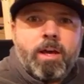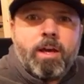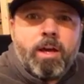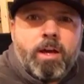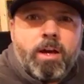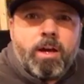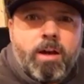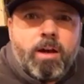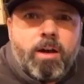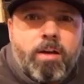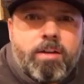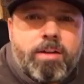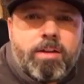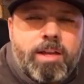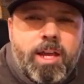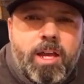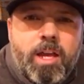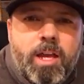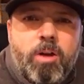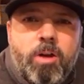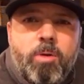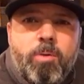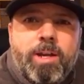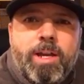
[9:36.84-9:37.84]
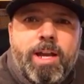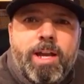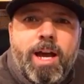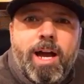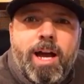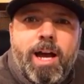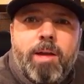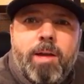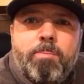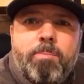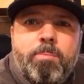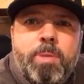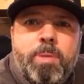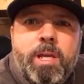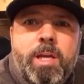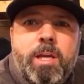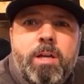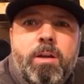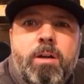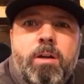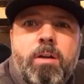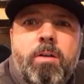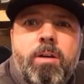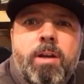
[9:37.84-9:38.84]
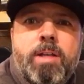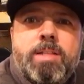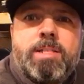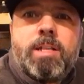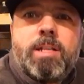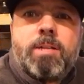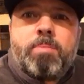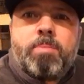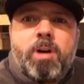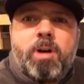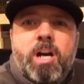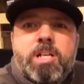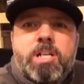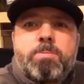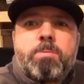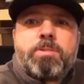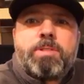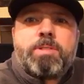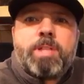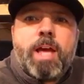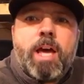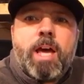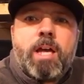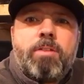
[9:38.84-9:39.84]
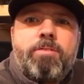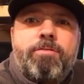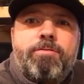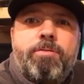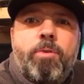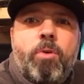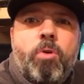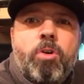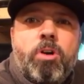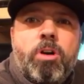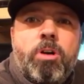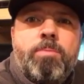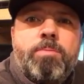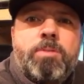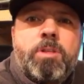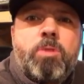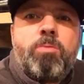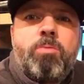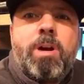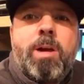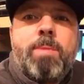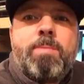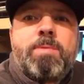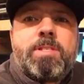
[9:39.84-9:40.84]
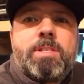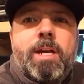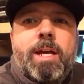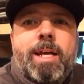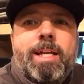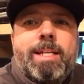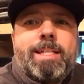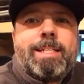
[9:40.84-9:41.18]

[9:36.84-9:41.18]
Okay, who we got? Peter, is it possible to add a forum to the website?